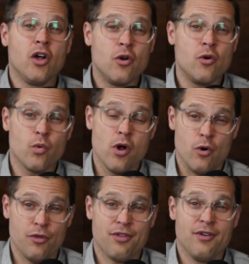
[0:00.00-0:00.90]

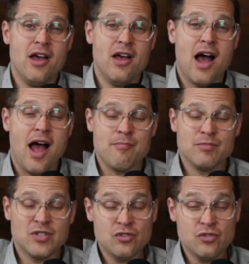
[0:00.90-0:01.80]
growth. I'm
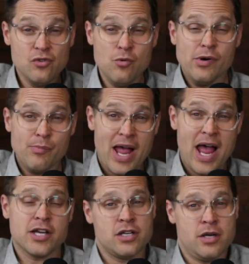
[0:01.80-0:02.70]
super
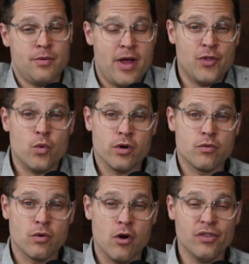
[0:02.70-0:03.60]
passionate about the word
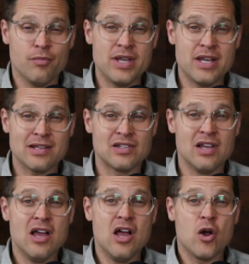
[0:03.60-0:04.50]
growth because
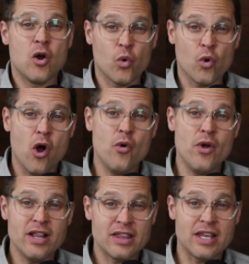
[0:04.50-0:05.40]

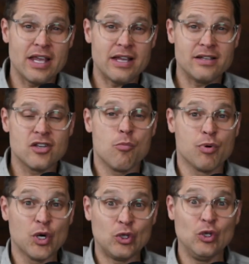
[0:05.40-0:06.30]
growing things
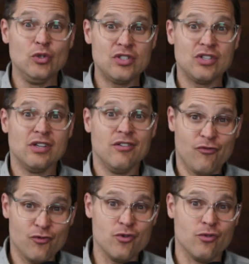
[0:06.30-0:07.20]
produce
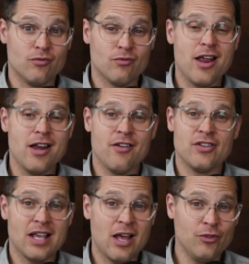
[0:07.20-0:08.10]
fruit, right? If
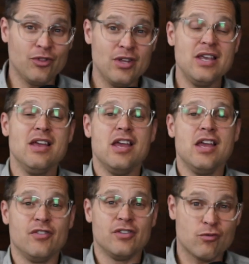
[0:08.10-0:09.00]
it's healthy,
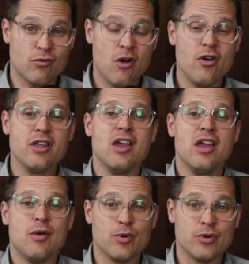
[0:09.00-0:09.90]
if it's growing,
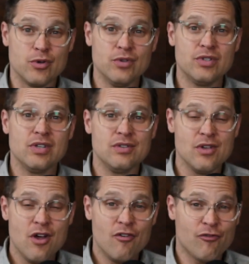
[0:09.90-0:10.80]
it produces
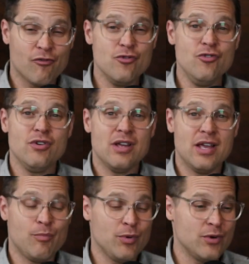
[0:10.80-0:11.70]
fruit.
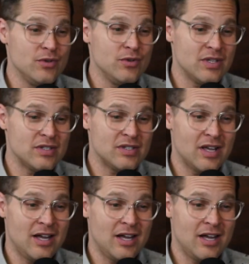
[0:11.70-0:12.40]
It produces